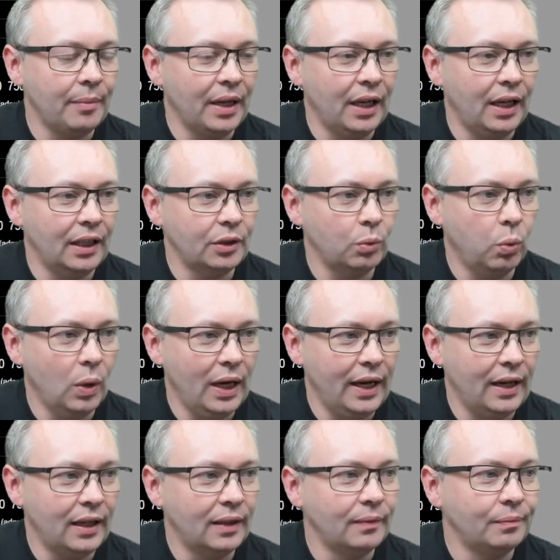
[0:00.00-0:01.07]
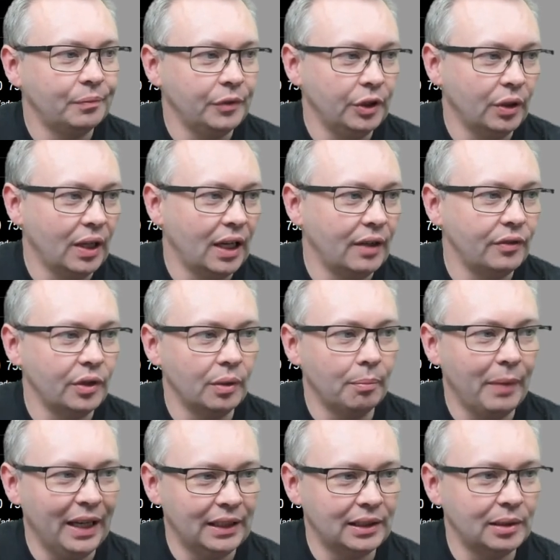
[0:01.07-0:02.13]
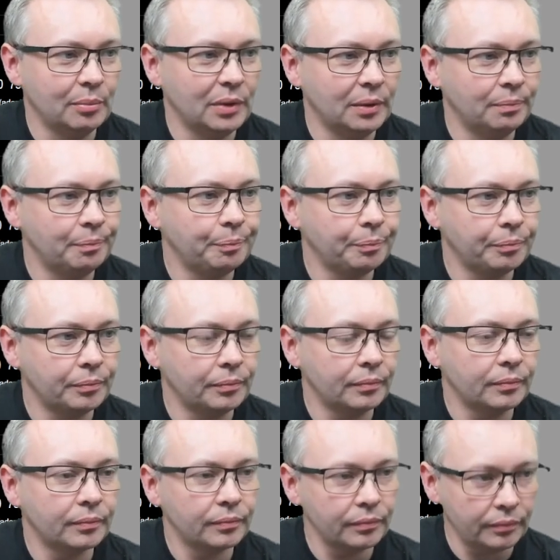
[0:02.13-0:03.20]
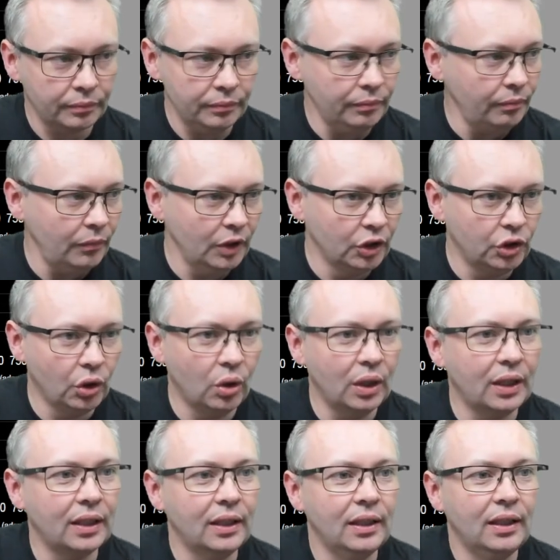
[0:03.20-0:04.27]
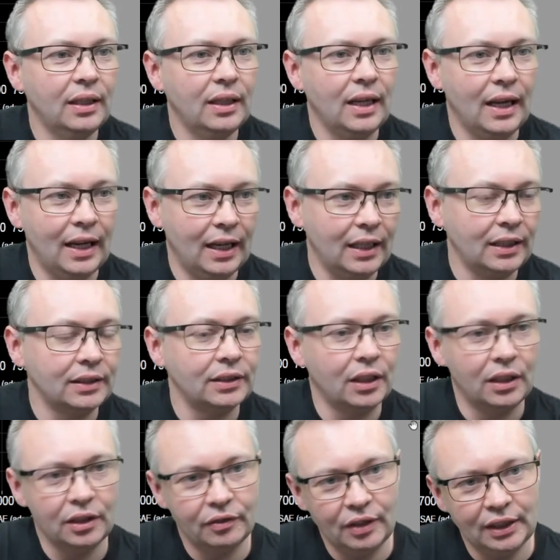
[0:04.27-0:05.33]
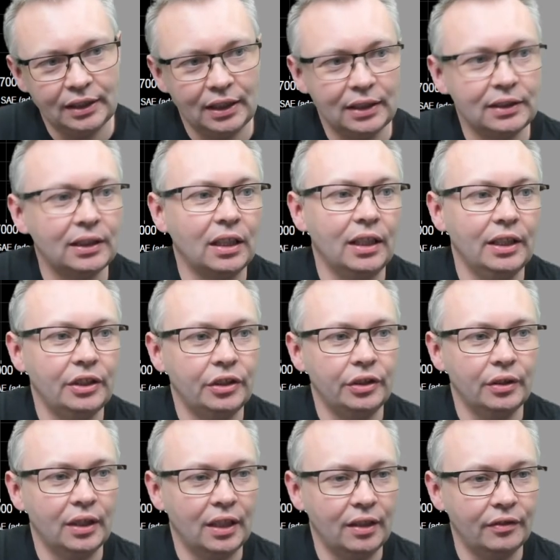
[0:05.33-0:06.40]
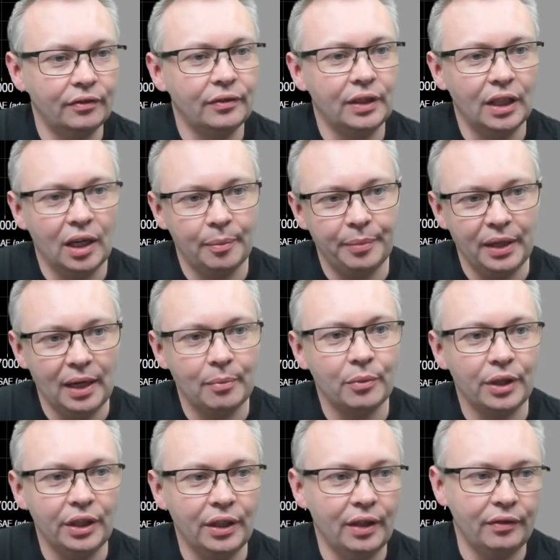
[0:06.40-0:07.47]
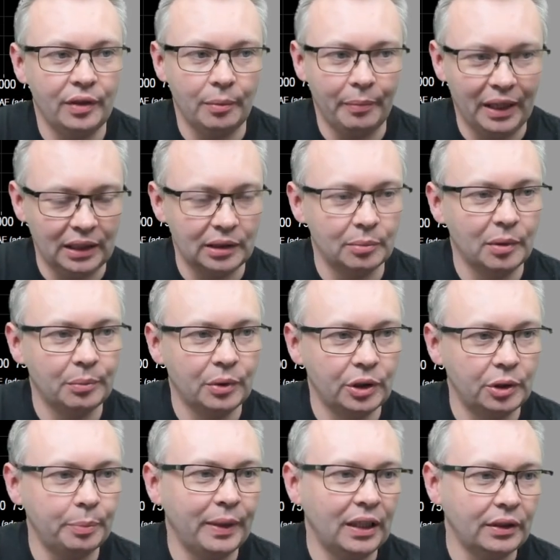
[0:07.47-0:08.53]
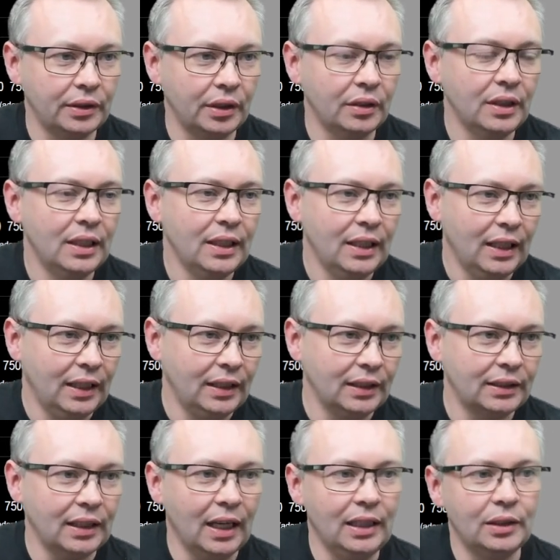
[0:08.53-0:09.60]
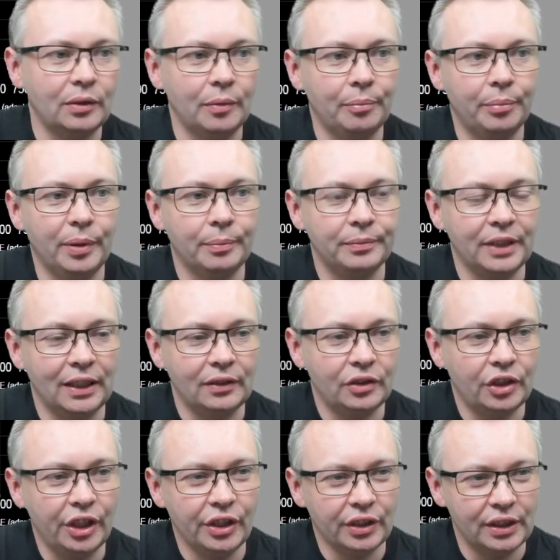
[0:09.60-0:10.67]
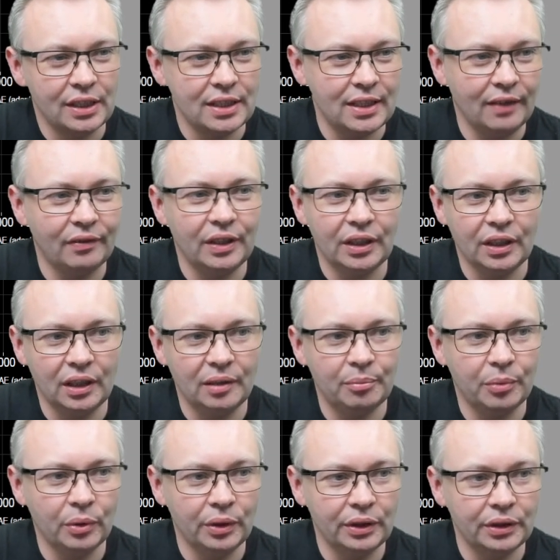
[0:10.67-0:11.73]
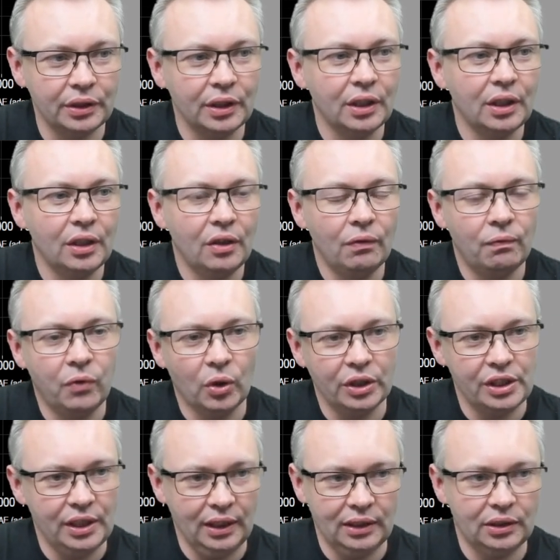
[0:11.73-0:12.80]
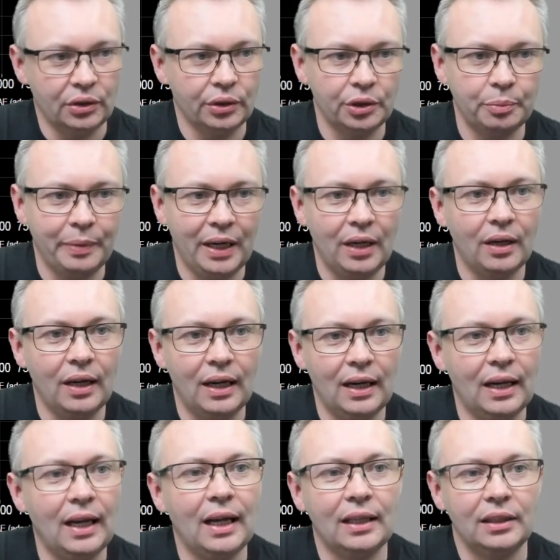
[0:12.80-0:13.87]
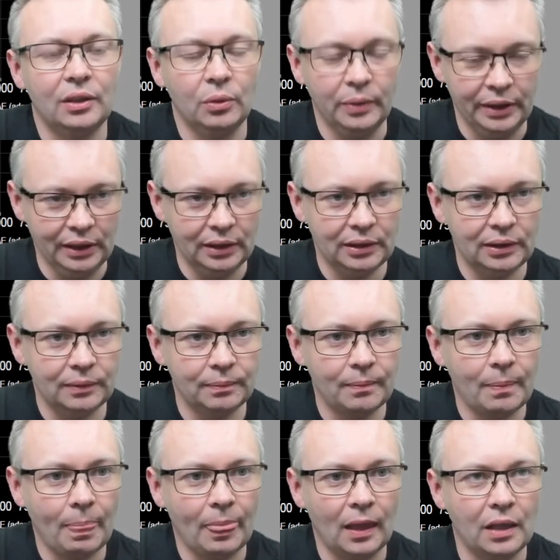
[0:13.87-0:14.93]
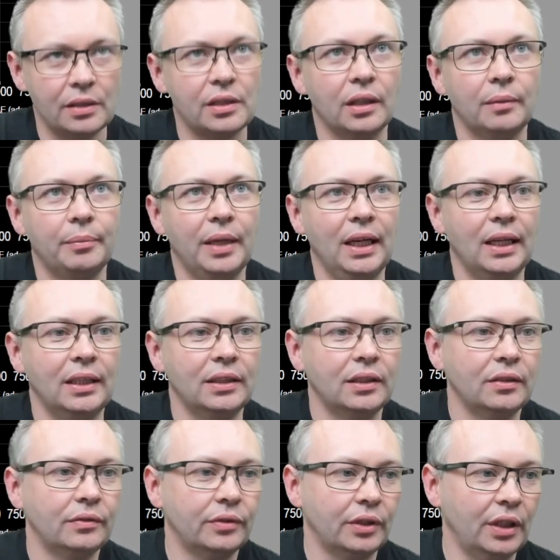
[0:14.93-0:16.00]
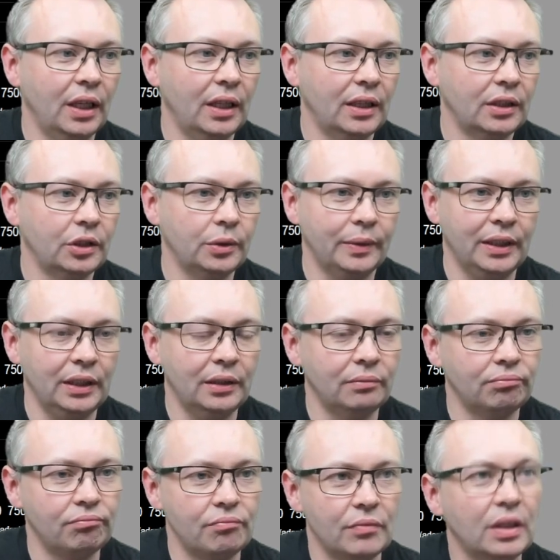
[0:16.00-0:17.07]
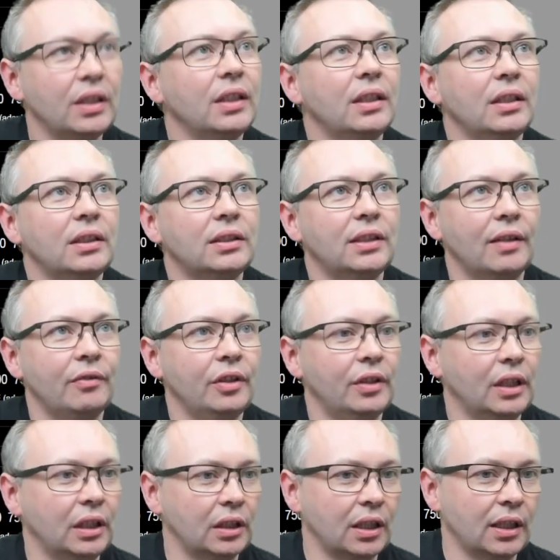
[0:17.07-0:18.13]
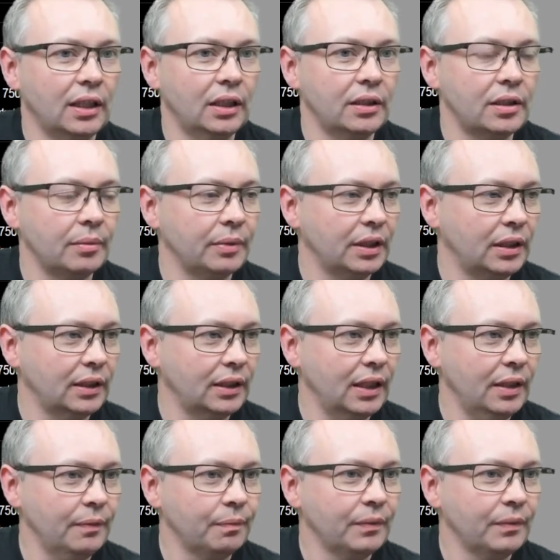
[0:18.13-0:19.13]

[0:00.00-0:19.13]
at where you have your maximum torque, and on the right hand side you have the RPM where you have your maximum horsepower. So in this case it pumped out 379.46 horsepower at the wheels. That's not bad for a 27-year-old car, something like that.